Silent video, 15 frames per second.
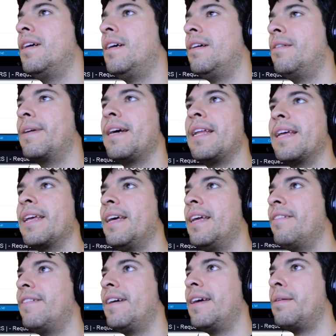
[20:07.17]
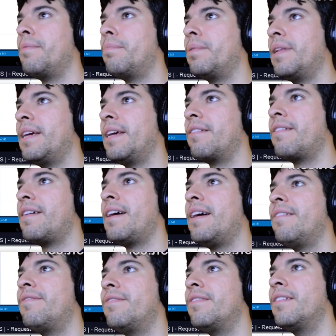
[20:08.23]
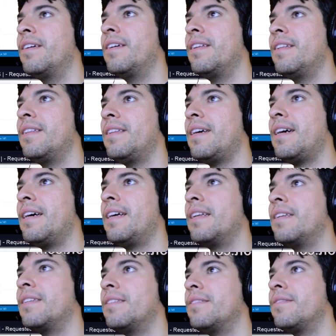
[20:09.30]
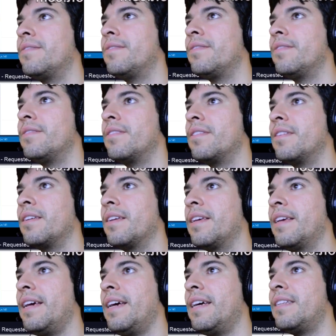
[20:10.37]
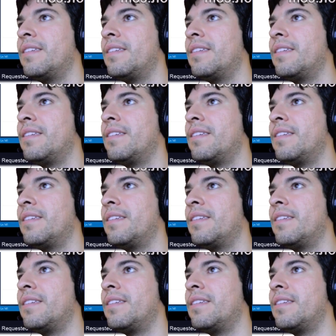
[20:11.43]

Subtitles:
We got to get it right. Plane graph dot get